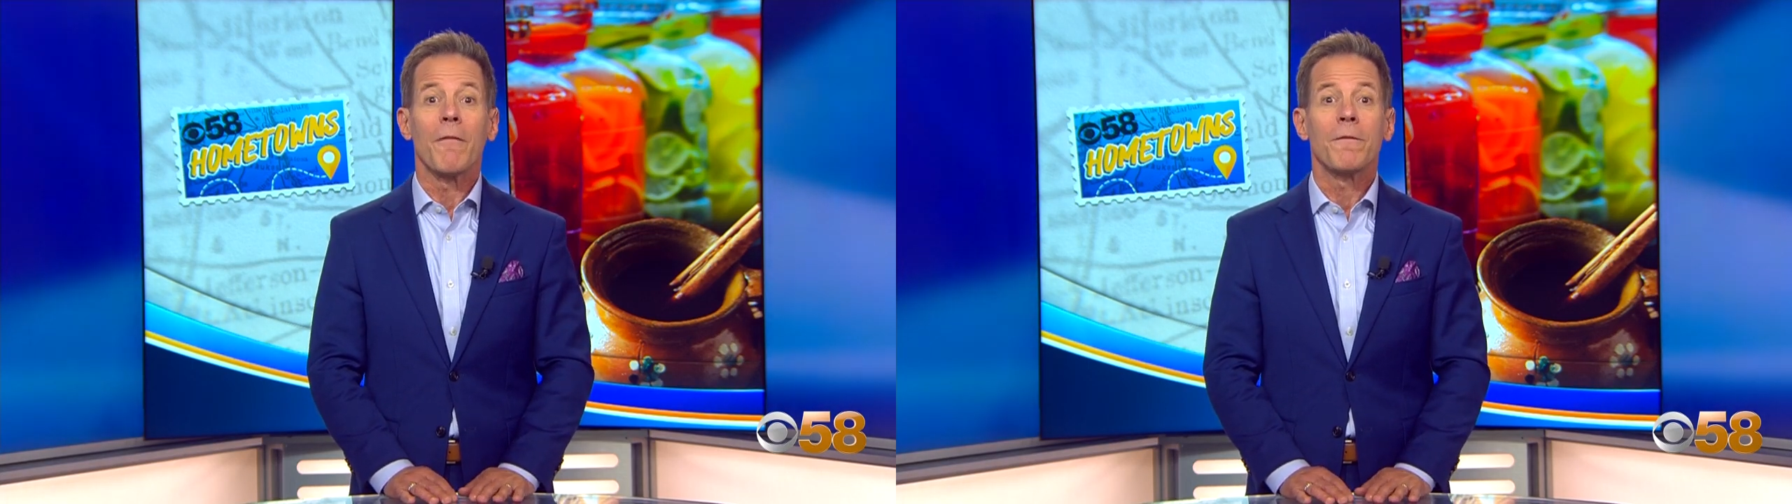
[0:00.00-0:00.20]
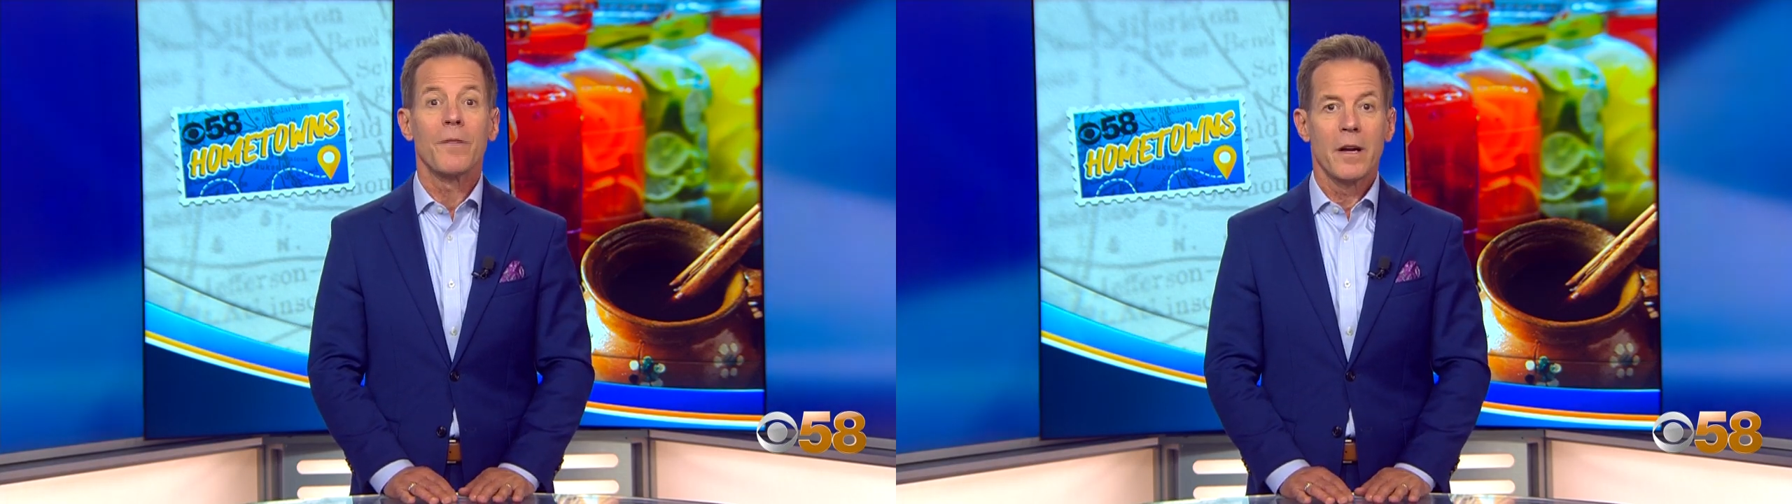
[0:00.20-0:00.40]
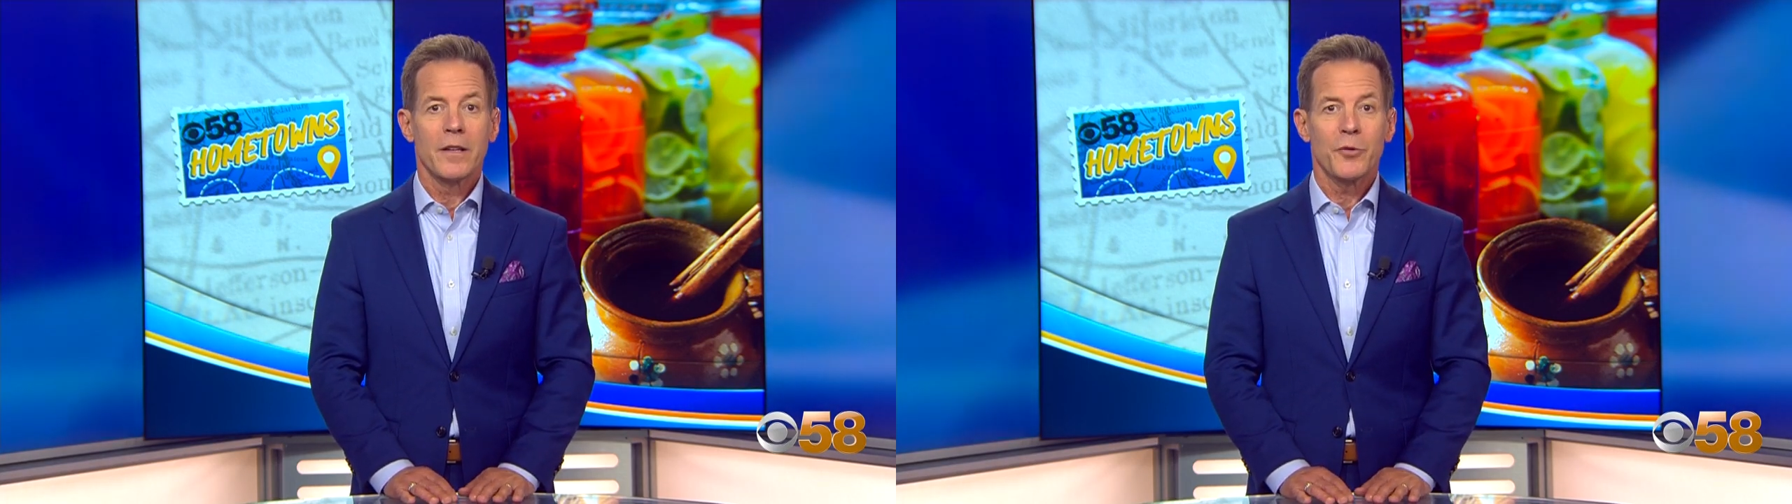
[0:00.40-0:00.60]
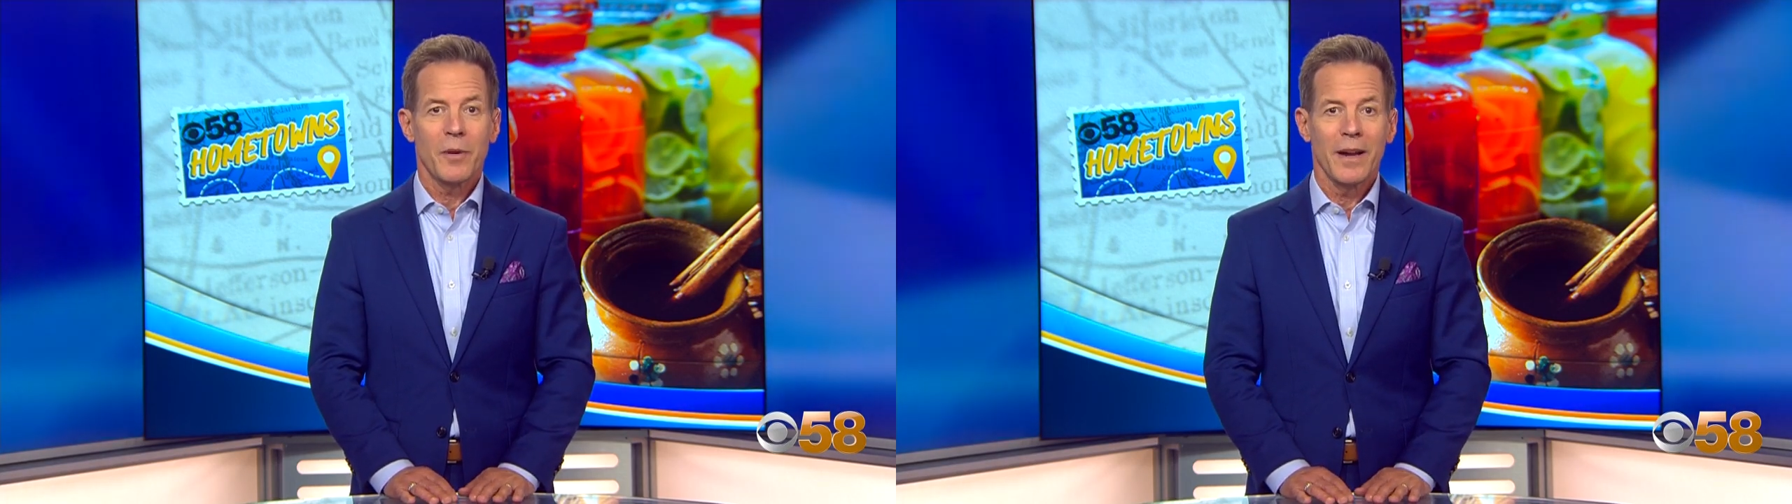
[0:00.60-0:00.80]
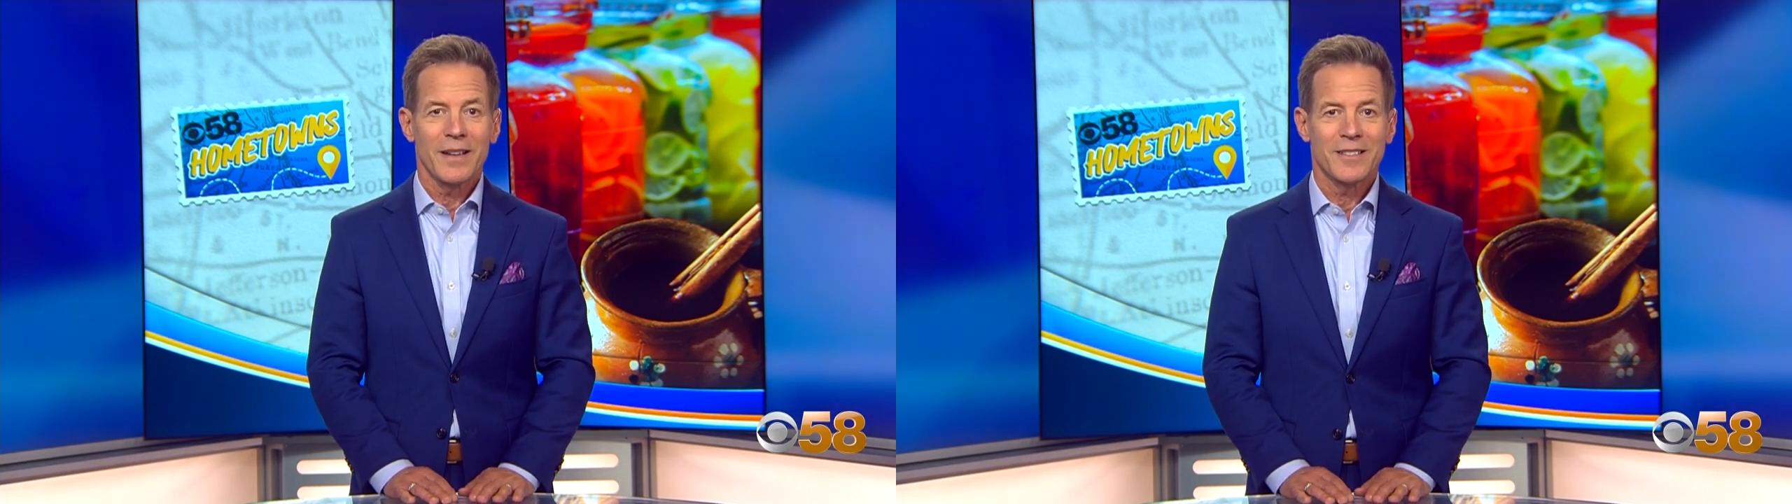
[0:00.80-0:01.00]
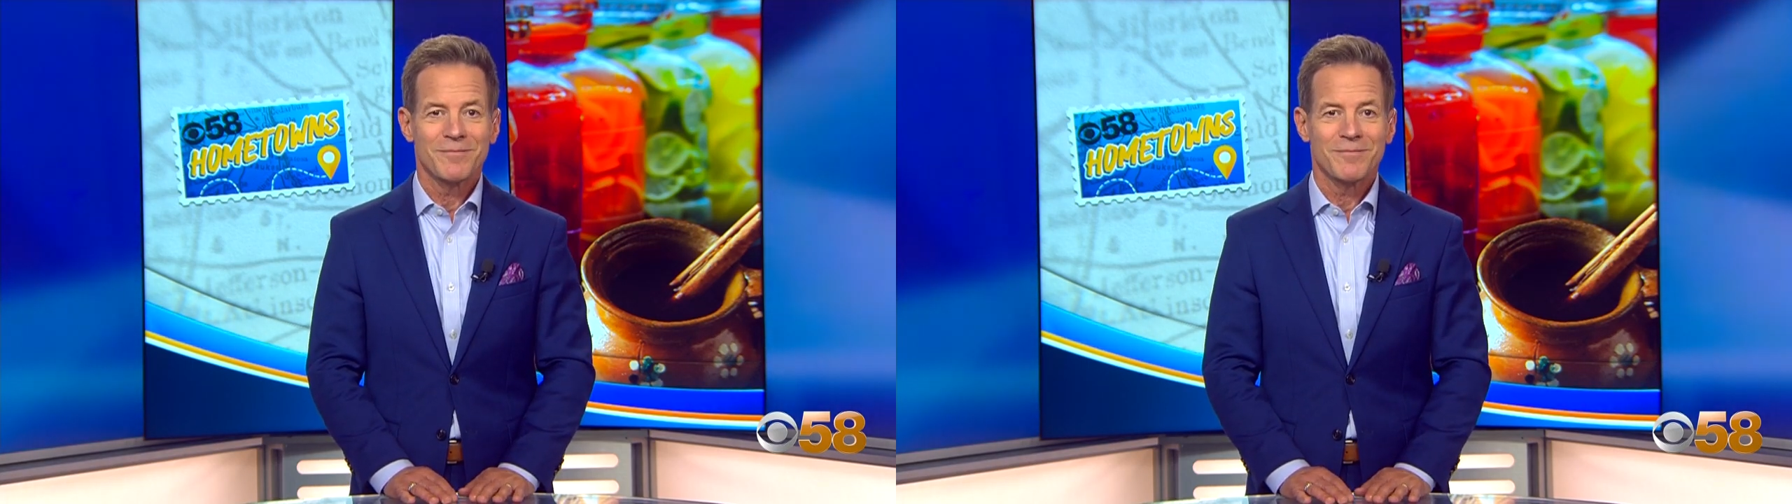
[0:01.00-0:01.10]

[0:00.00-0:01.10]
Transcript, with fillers: a fun drink.